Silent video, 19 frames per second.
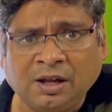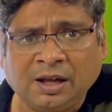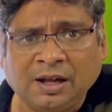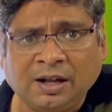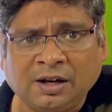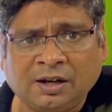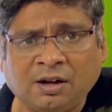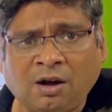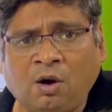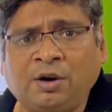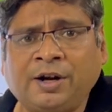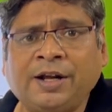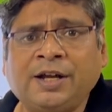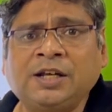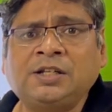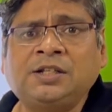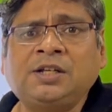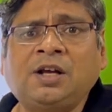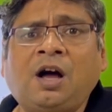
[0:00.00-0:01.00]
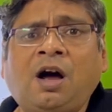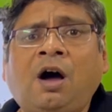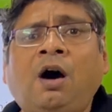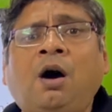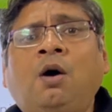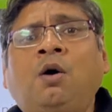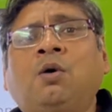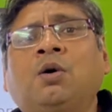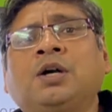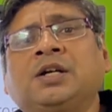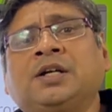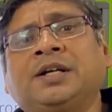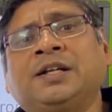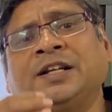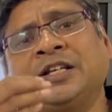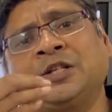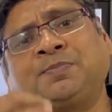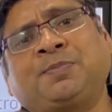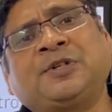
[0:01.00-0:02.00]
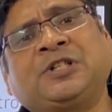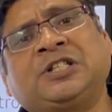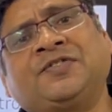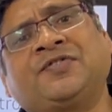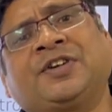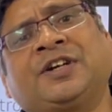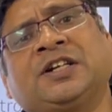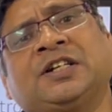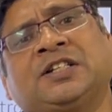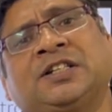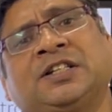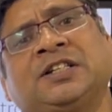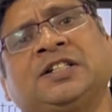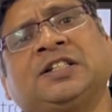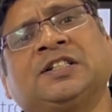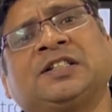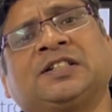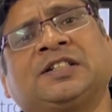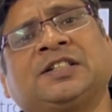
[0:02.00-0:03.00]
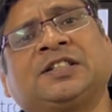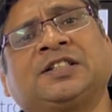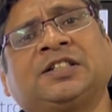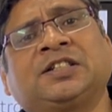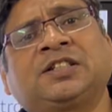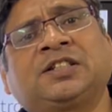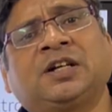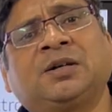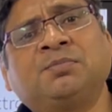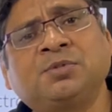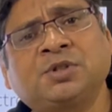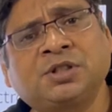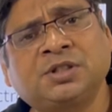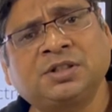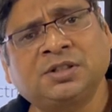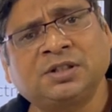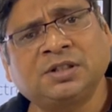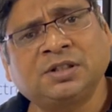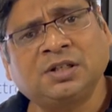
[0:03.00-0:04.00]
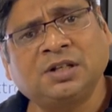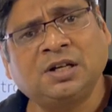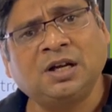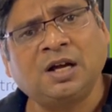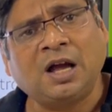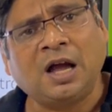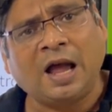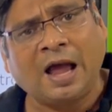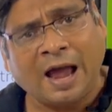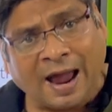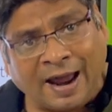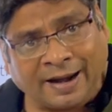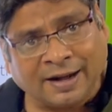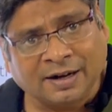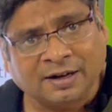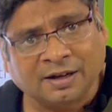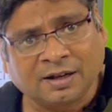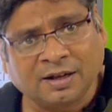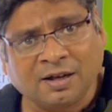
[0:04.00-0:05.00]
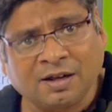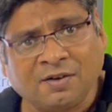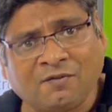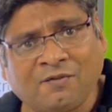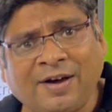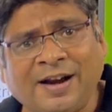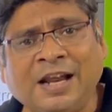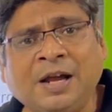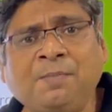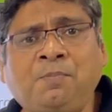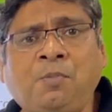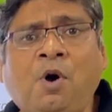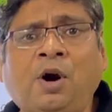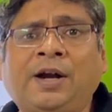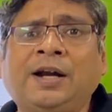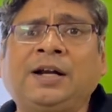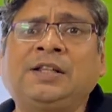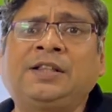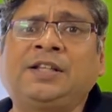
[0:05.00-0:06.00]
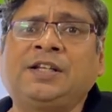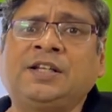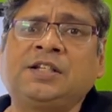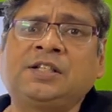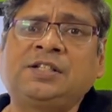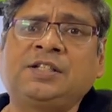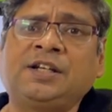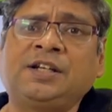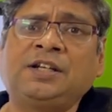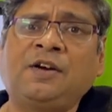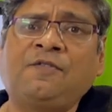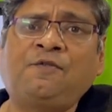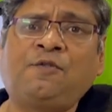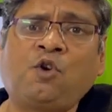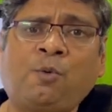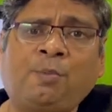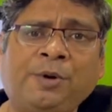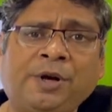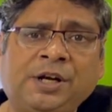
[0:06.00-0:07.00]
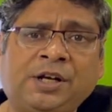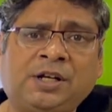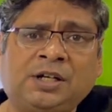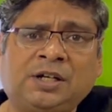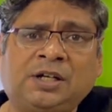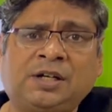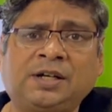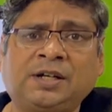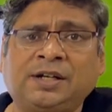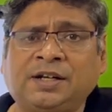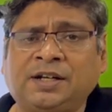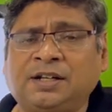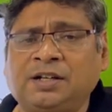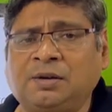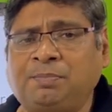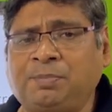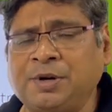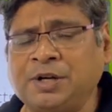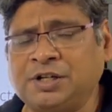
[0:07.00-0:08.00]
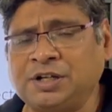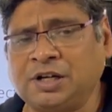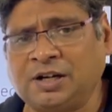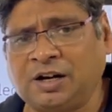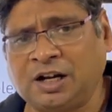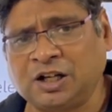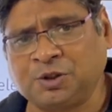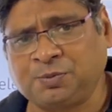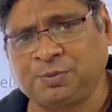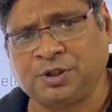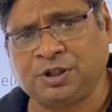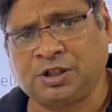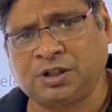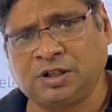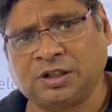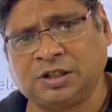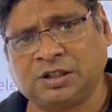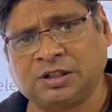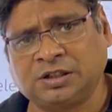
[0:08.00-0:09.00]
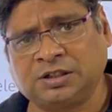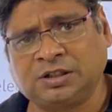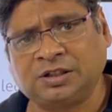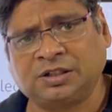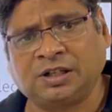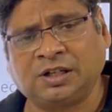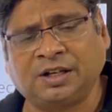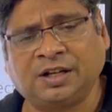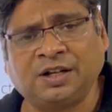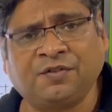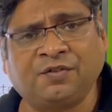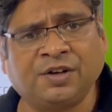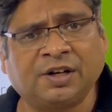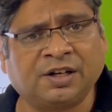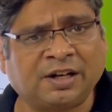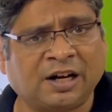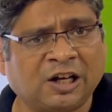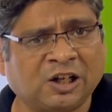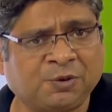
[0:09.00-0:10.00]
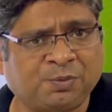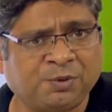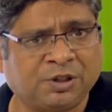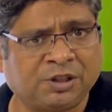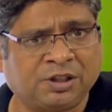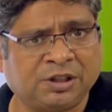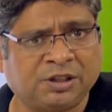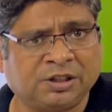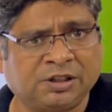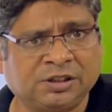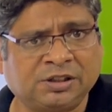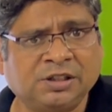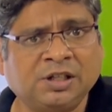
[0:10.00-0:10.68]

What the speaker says: Nowadays, how in a specification hysteresis comes, and very important things in a flow meter, in a pressure transmitters, in the level transmitters,